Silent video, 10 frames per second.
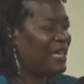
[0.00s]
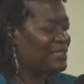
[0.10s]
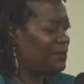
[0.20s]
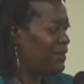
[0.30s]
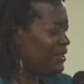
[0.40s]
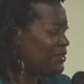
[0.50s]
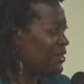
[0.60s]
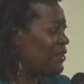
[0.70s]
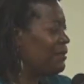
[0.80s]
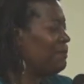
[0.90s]
you as a
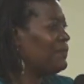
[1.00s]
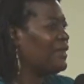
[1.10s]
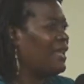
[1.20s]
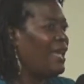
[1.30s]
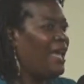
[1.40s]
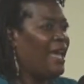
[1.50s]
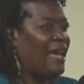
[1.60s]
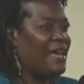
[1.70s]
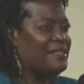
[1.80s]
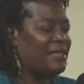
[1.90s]
realtor,
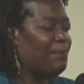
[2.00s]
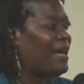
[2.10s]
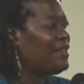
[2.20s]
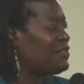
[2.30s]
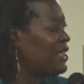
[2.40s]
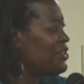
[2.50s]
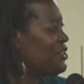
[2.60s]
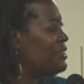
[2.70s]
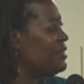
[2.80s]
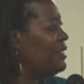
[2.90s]
as a
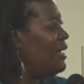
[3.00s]
politician.